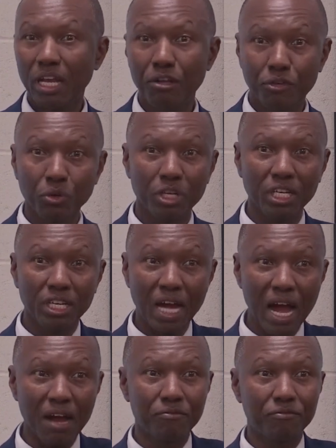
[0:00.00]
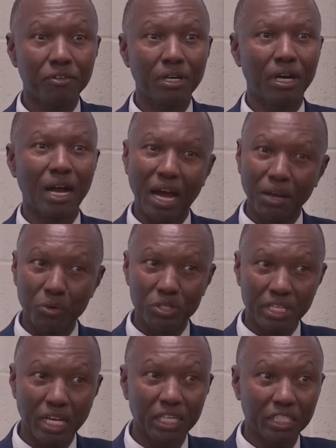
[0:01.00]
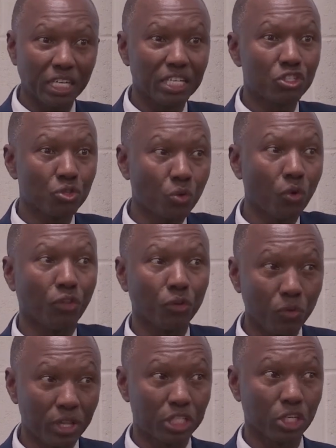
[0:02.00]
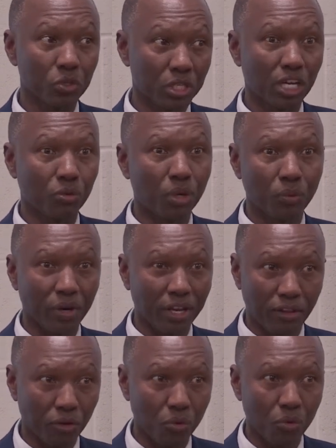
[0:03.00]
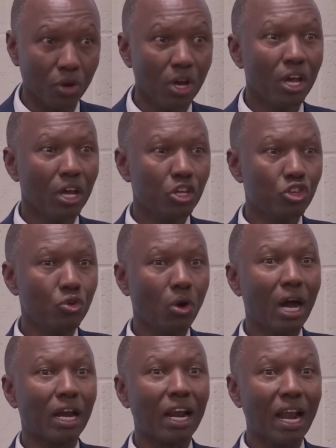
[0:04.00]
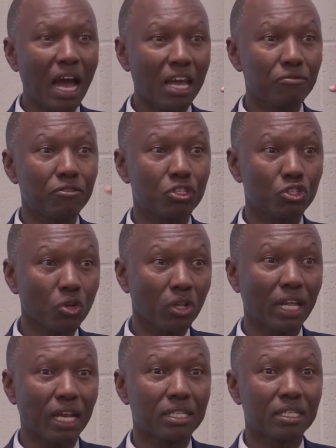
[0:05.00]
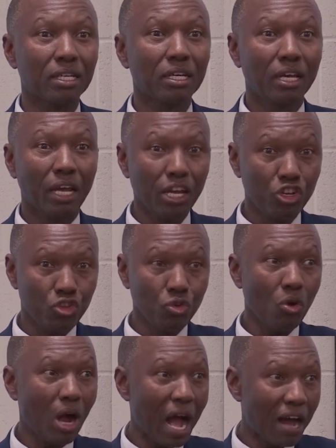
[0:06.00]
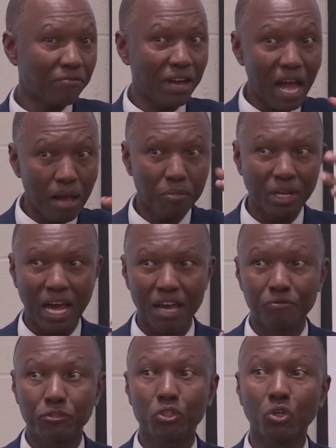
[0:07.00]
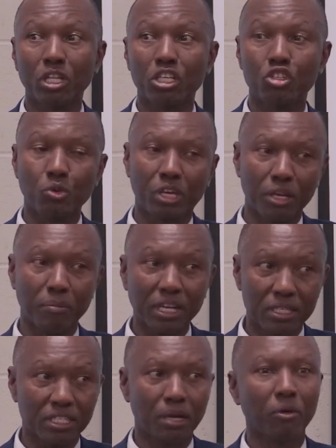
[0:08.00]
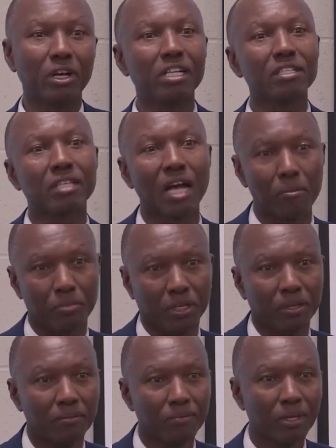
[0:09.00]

And if you didn't have, I would say, a chance to go through the genocide we went through, you are alive so that, and you have a happy life so that you can make someone else happy.